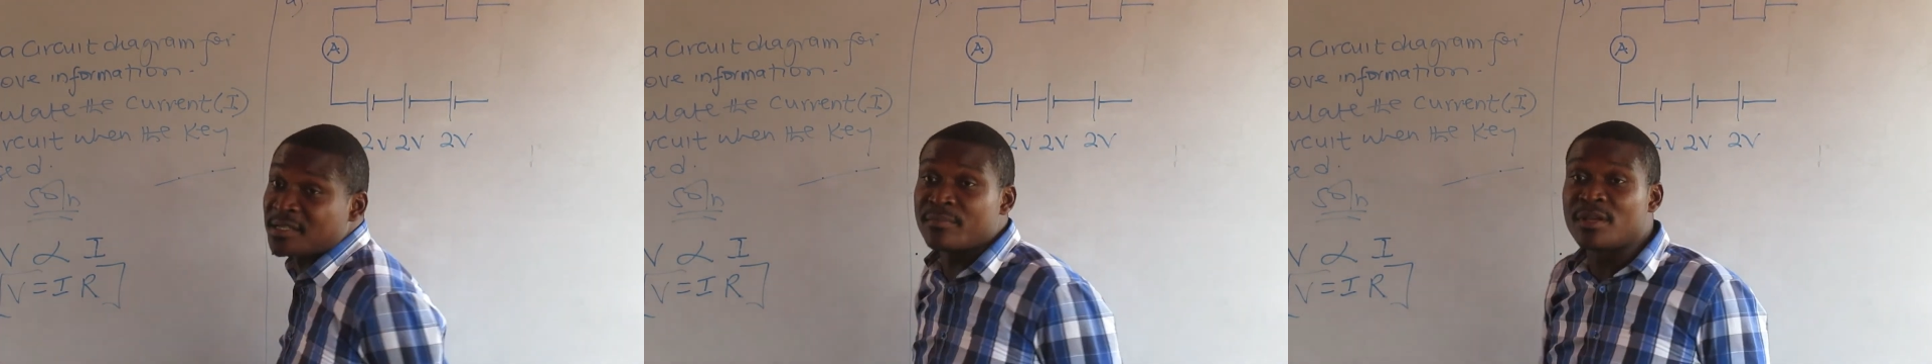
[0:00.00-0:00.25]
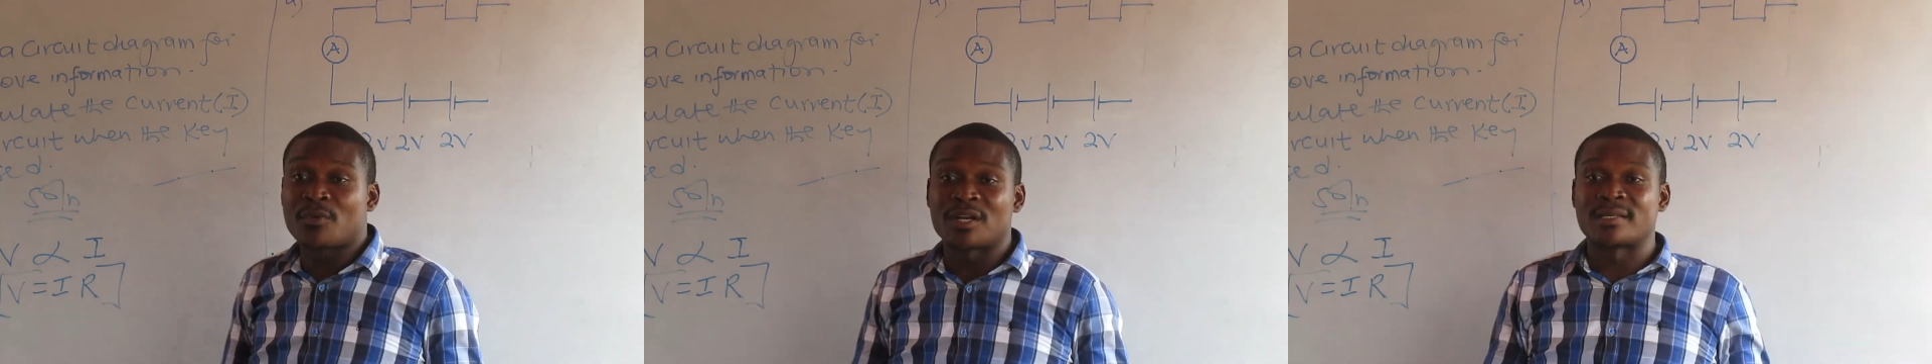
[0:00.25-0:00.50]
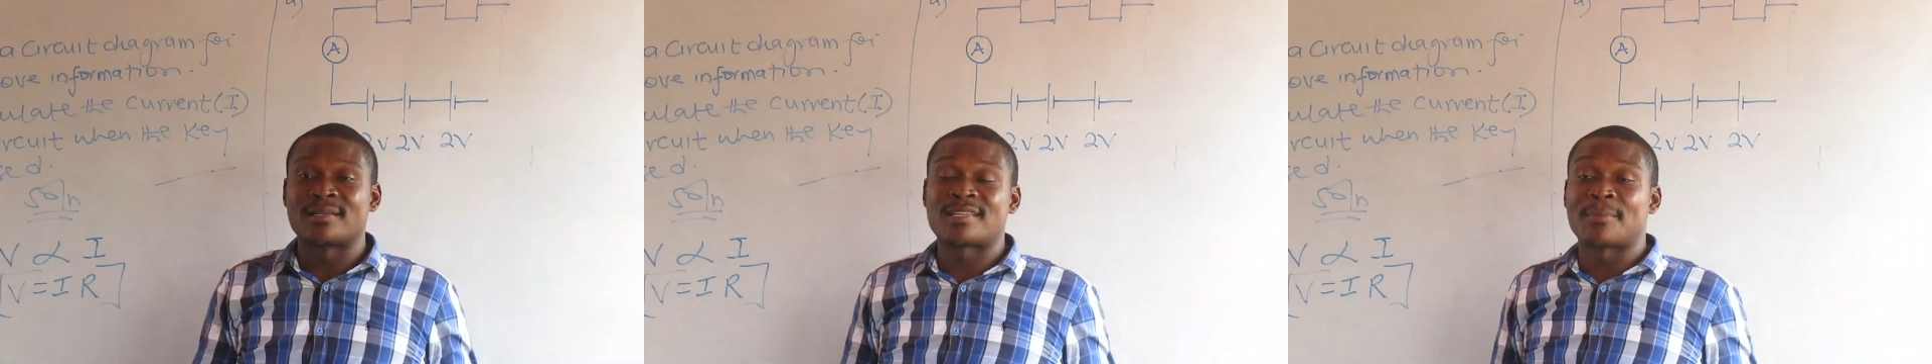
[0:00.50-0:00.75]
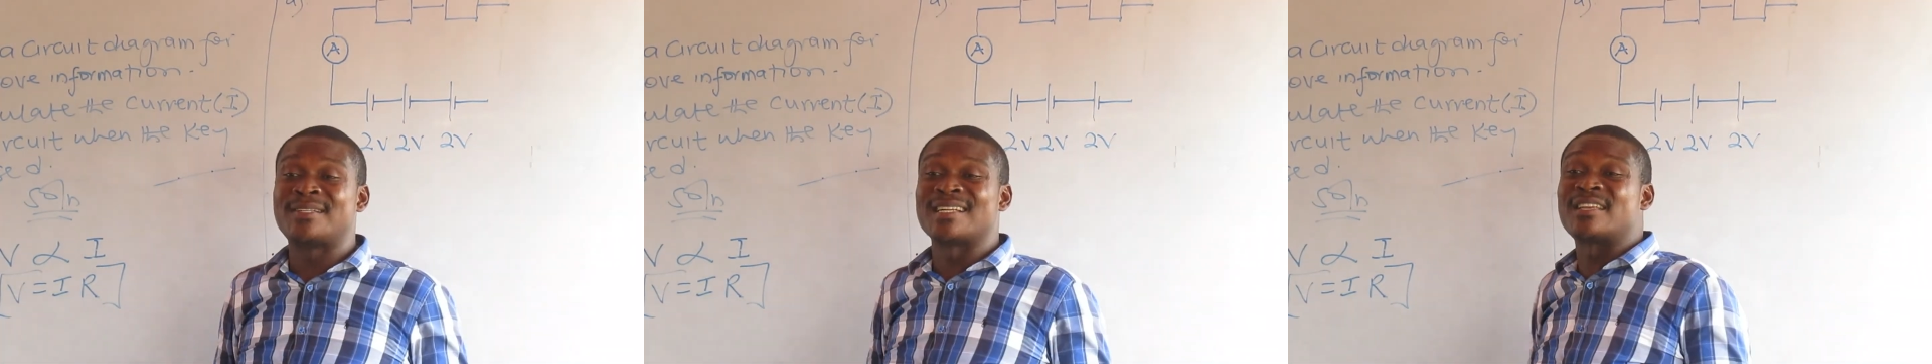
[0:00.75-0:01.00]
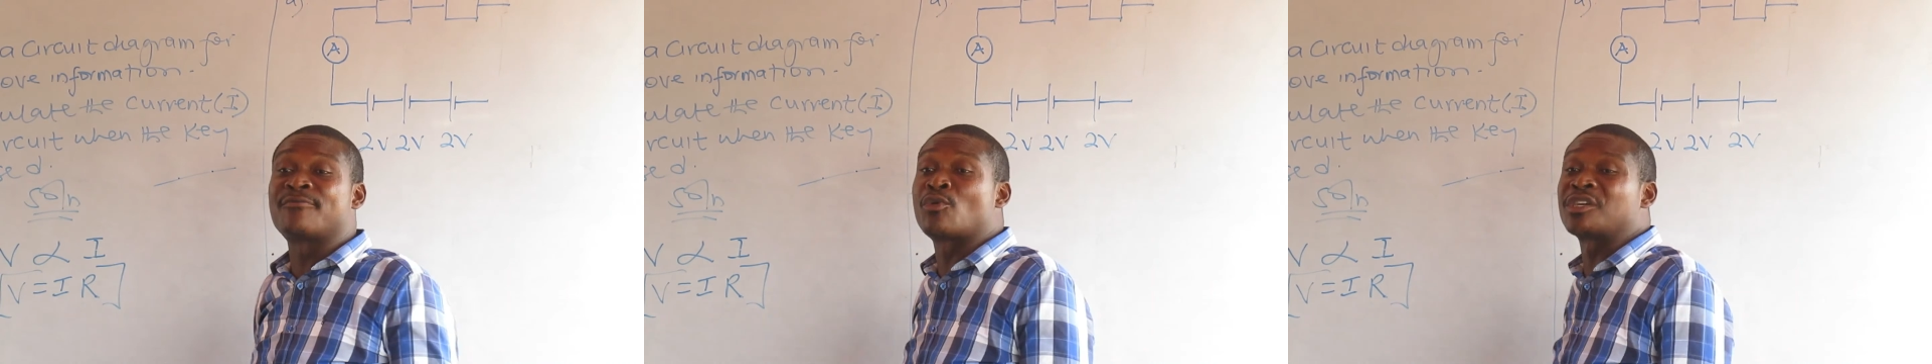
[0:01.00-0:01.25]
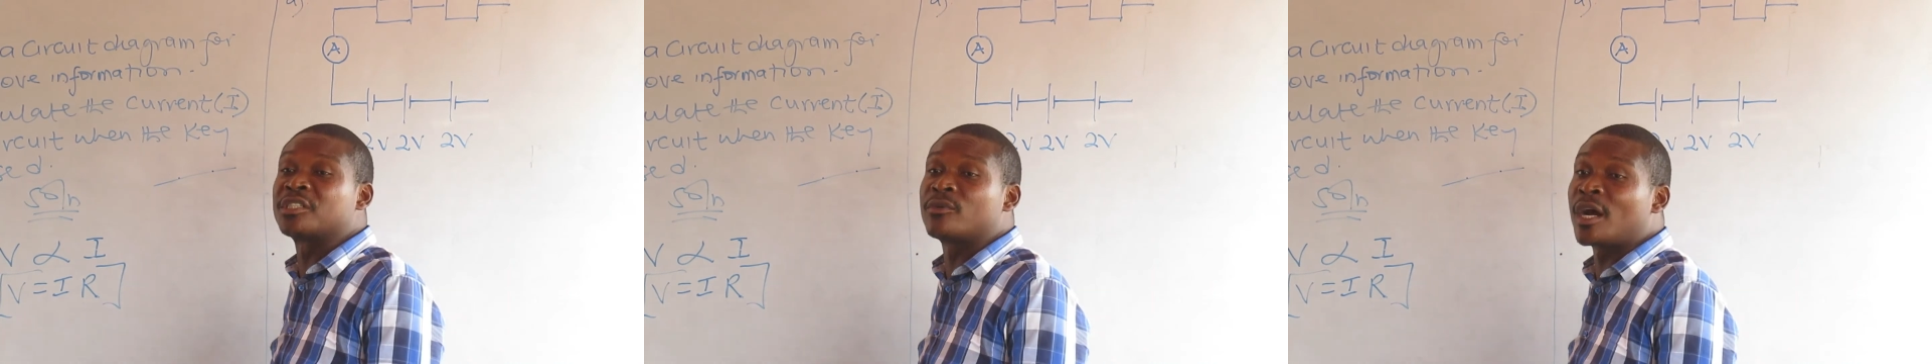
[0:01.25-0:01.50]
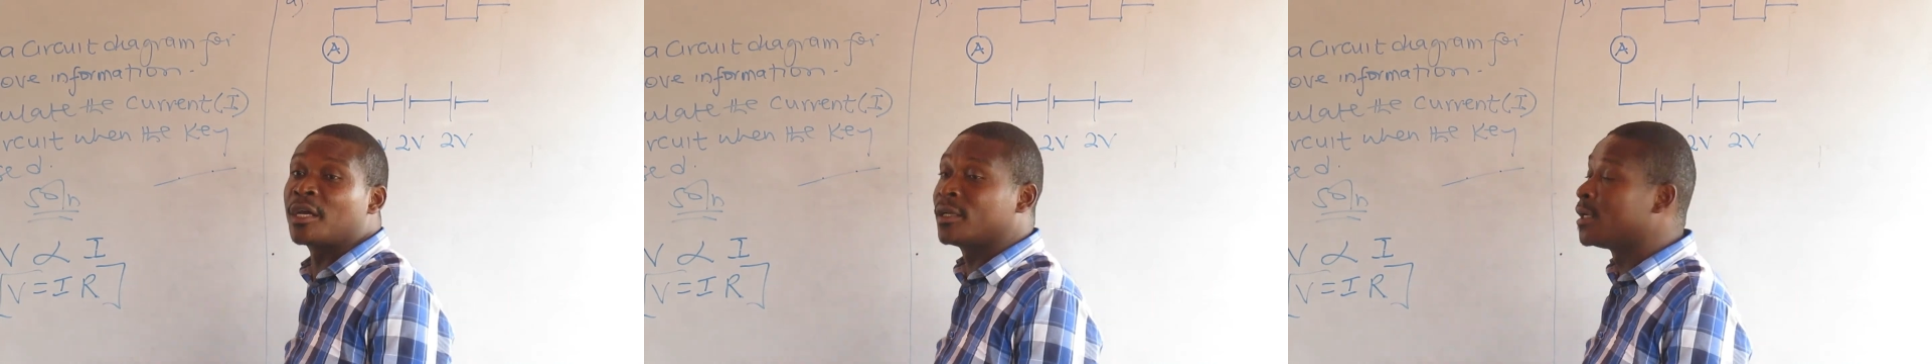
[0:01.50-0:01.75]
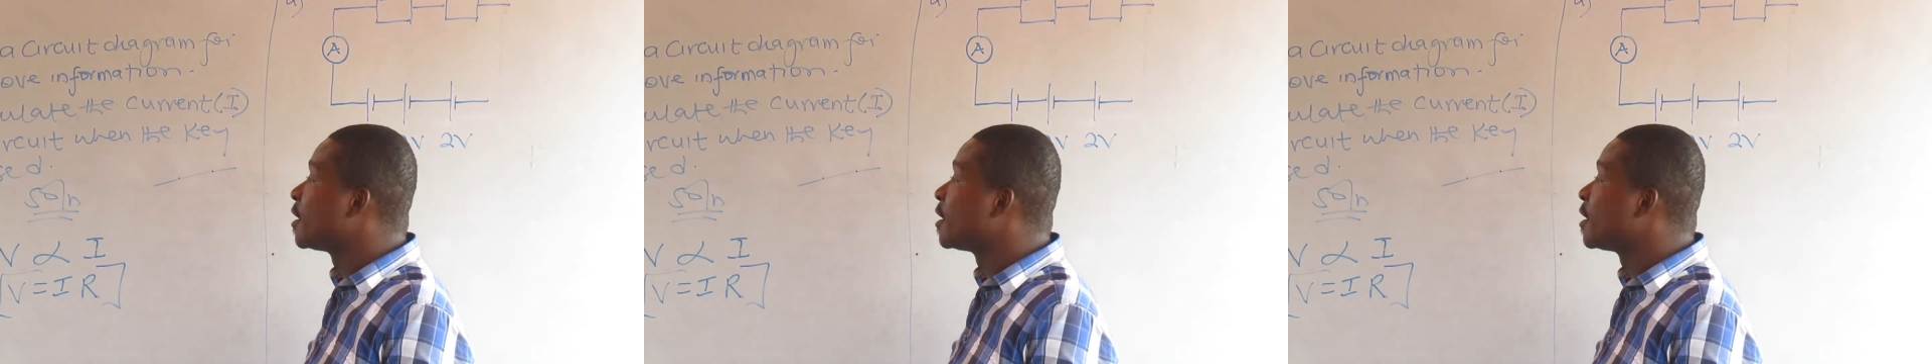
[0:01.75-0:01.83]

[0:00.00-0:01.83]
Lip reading: B question, subjective question, right?